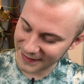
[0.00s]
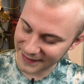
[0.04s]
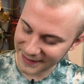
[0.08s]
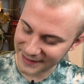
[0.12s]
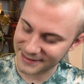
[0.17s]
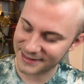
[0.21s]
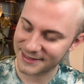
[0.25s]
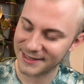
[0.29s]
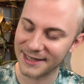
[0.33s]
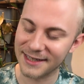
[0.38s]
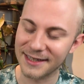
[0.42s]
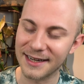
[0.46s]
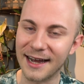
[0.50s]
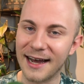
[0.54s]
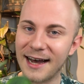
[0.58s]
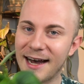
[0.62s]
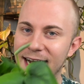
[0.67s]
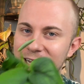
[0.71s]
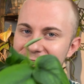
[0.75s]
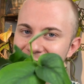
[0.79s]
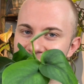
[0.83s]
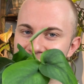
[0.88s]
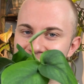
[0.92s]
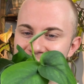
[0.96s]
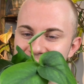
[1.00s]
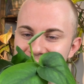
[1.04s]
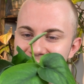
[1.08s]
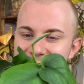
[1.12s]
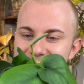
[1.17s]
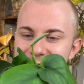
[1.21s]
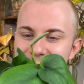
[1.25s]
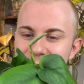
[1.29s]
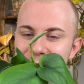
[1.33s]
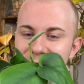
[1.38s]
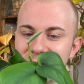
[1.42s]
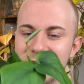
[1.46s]
said, I love it.
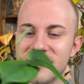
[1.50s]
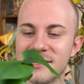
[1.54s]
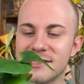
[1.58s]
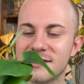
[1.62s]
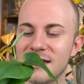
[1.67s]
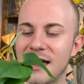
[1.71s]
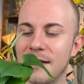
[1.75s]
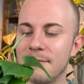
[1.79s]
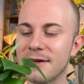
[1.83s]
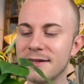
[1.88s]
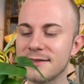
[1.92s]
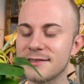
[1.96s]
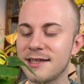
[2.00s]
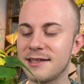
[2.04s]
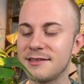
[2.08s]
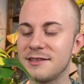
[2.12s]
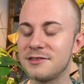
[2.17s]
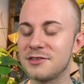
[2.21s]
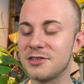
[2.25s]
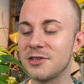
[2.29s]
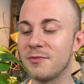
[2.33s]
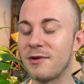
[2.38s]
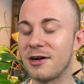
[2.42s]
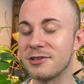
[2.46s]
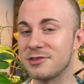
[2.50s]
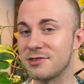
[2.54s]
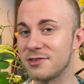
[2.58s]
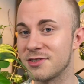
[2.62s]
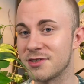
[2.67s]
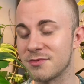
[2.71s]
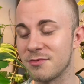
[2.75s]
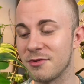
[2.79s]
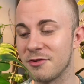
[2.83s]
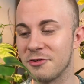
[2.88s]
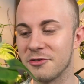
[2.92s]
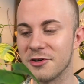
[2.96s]
It's gorgeous. I'm excited to watch
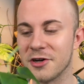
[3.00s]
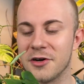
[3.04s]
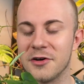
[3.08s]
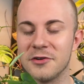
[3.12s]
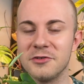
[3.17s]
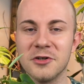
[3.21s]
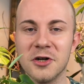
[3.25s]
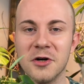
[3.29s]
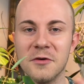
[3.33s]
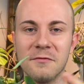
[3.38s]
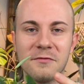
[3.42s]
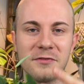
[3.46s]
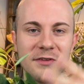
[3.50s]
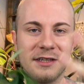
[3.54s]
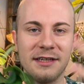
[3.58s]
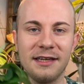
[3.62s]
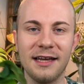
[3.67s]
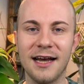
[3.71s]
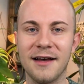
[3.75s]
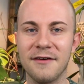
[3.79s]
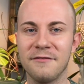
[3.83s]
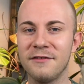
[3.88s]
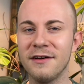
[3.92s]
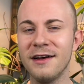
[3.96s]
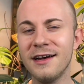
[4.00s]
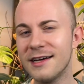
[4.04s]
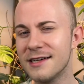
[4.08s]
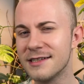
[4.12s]
this one grow and hopefully have